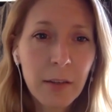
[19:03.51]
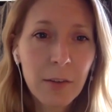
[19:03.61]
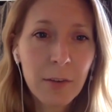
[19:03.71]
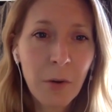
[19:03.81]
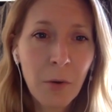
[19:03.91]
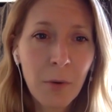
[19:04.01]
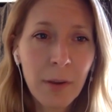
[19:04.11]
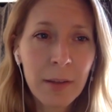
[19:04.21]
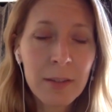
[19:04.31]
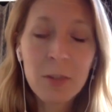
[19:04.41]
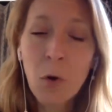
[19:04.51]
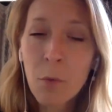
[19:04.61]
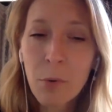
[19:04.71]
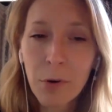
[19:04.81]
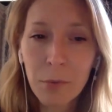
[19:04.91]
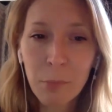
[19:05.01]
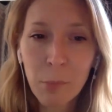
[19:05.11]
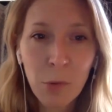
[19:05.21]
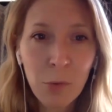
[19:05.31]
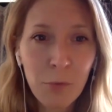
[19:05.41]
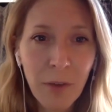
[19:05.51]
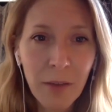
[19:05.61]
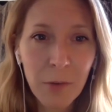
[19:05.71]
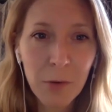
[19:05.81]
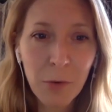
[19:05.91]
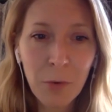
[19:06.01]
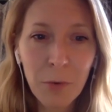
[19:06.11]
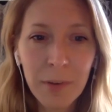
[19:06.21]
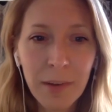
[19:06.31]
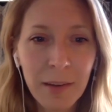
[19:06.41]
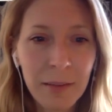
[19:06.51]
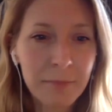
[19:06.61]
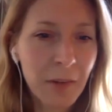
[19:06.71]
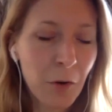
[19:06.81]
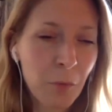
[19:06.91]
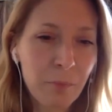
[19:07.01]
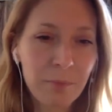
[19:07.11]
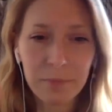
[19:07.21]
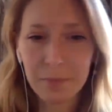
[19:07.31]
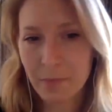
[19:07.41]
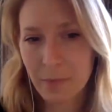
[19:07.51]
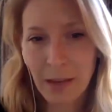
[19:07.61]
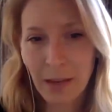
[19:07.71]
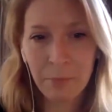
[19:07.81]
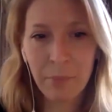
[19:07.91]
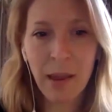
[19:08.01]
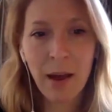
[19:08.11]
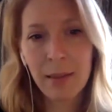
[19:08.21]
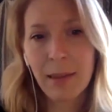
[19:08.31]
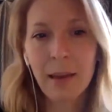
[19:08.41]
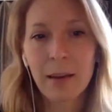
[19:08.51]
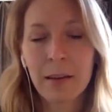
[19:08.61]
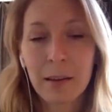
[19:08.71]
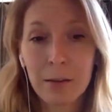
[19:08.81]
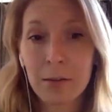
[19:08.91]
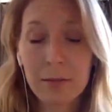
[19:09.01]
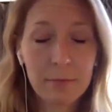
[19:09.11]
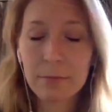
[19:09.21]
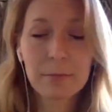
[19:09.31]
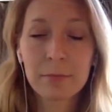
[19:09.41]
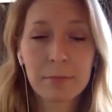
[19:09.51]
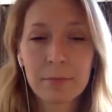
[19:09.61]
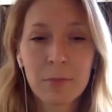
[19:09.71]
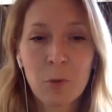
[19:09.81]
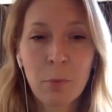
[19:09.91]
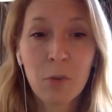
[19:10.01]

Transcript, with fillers: So it's so important. Birth through five years old and, you know, and beyond that, it is super.